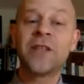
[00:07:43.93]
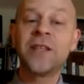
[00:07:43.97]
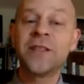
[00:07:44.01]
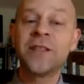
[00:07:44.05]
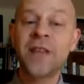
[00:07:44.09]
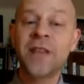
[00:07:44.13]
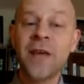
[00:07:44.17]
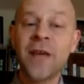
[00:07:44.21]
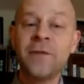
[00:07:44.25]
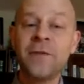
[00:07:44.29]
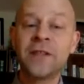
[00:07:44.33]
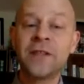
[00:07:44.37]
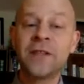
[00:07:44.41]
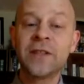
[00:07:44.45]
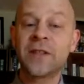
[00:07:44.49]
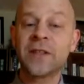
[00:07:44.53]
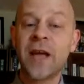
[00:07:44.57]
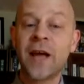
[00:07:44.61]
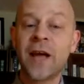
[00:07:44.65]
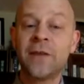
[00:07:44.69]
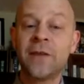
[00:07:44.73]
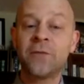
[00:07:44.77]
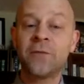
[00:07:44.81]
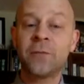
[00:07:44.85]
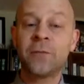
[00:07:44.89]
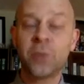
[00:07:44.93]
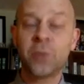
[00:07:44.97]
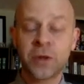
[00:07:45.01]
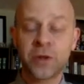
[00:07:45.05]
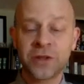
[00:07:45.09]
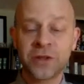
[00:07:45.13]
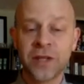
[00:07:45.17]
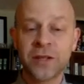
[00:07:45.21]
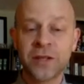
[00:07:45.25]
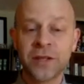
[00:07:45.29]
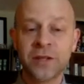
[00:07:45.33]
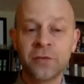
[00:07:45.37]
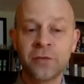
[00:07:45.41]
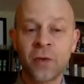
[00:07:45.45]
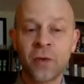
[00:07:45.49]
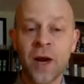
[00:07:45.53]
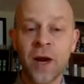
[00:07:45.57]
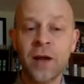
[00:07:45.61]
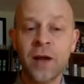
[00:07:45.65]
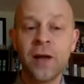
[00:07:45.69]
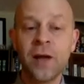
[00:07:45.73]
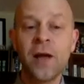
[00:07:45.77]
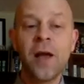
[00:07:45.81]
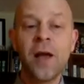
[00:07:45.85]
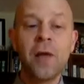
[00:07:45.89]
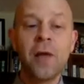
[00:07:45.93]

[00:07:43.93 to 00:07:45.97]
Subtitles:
and Davis have presented, right?